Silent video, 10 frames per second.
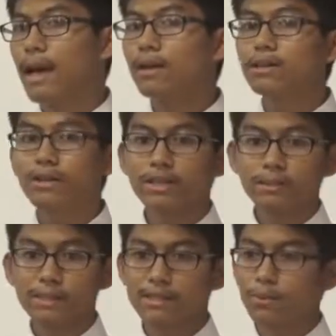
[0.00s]

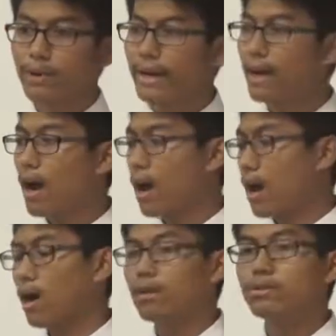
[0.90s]
Algorithm is the way
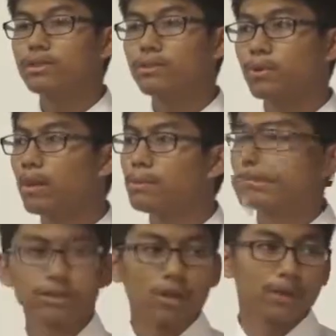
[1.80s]
how
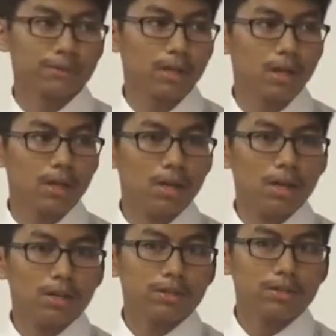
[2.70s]
problems are solved.
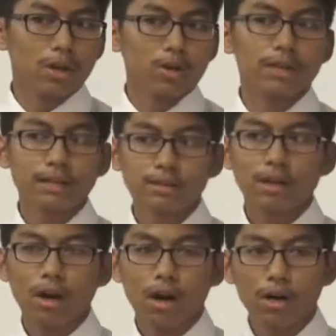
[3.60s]
So
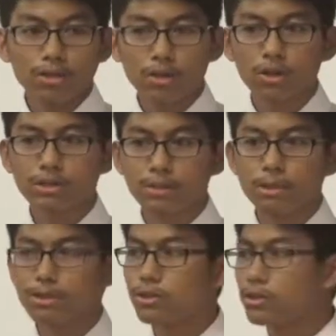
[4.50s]
that's also
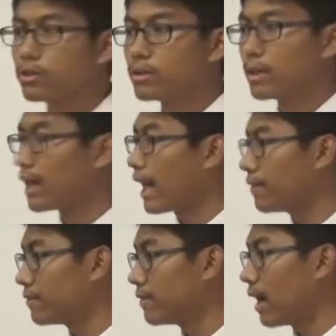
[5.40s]
similar to
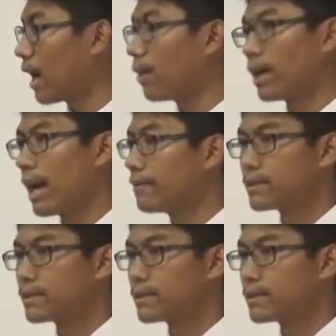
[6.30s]
our